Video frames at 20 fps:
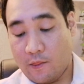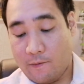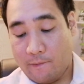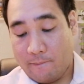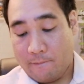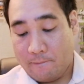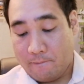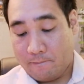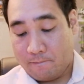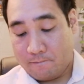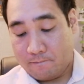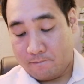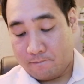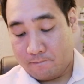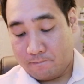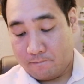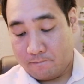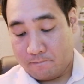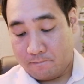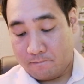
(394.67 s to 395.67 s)

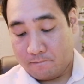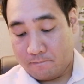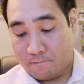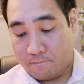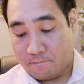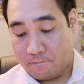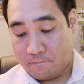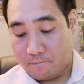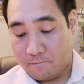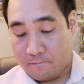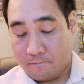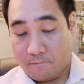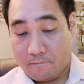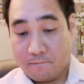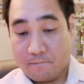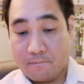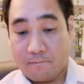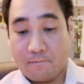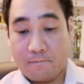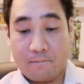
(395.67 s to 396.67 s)

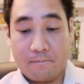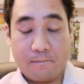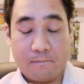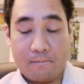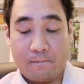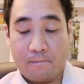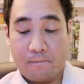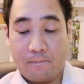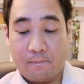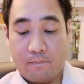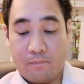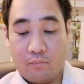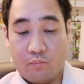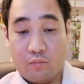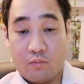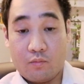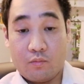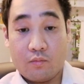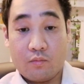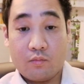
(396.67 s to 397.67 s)

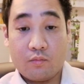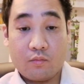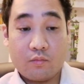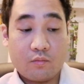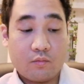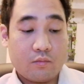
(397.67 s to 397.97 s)
[no speech]